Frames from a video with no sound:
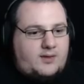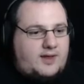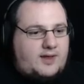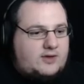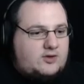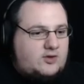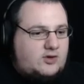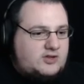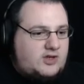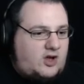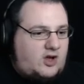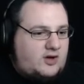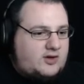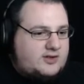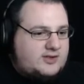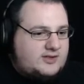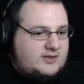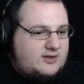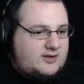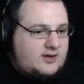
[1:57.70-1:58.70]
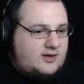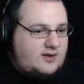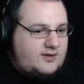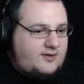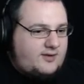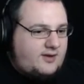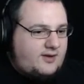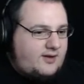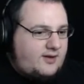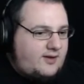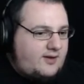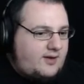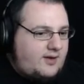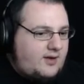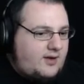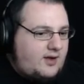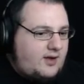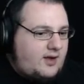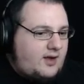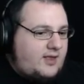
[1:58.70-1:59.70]
That door's locked.
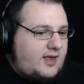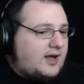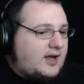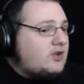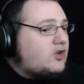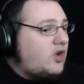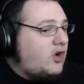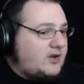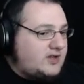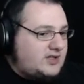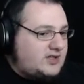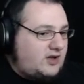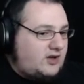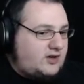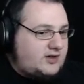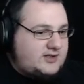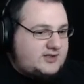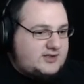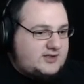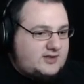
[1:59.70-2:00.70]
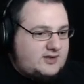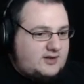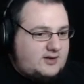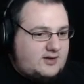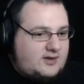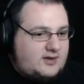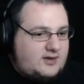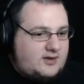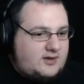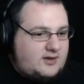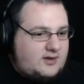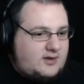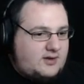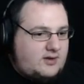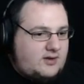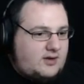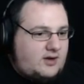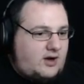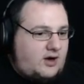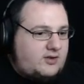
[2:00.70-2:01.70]
That door is locked.
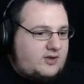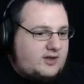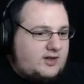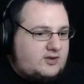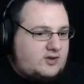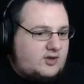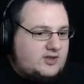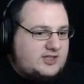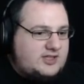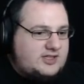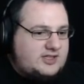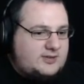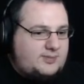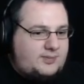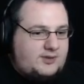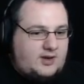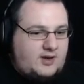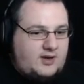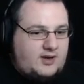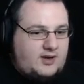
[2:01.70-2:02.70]
Oh, the doors are disappeared.